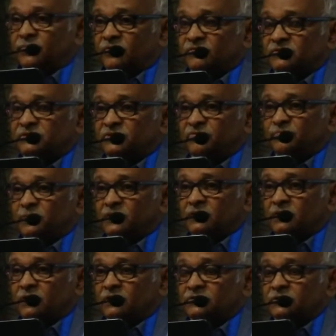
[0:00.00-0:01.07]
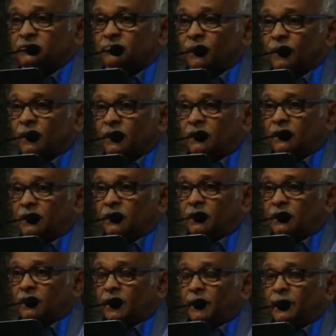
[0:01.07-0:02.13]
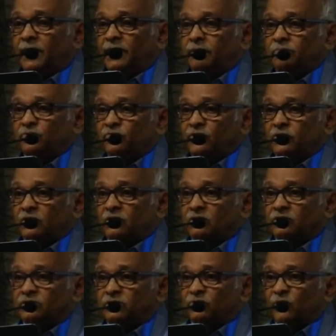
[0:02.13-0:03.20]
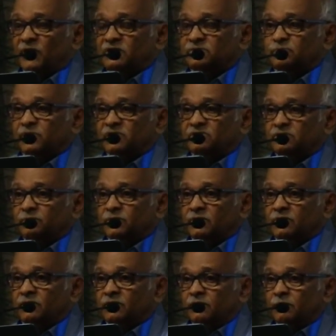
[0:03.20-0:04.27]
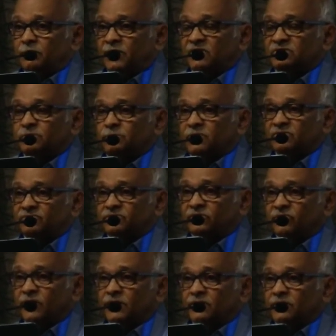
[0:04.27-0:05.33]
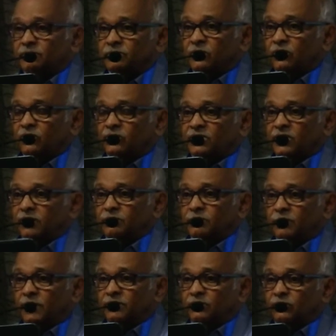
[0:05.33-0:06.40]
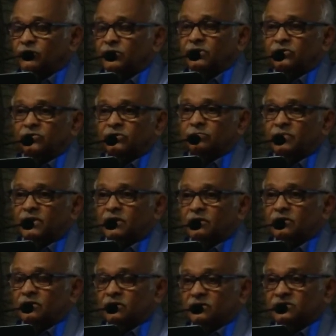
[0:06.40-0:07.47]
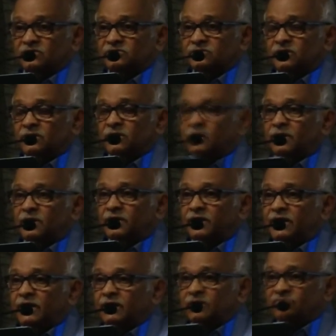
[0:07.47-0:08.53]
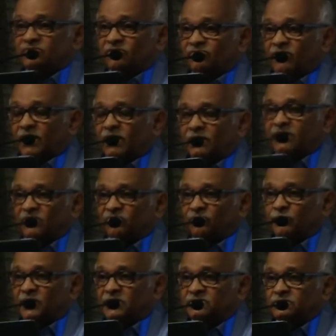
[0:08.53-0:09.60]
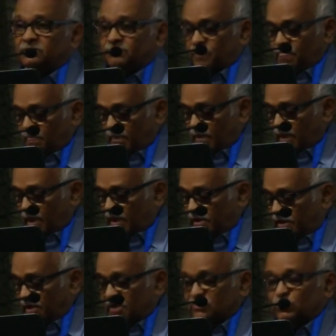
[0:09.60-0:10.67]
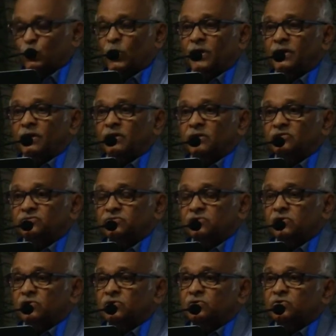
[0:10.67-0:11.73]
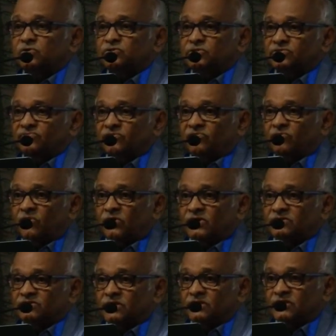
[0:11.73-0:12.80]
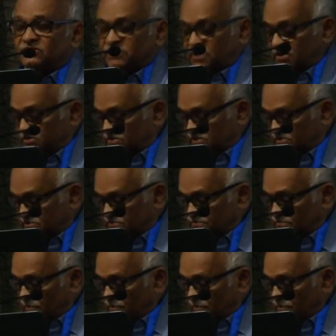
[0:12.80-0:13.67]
professor of pathology, then moving on to vice principal, principal of Trivandrum, Kottayam and Kozhikode medical colleges, dean of the faculty of medicine, and he has won scores of awards and distinctions.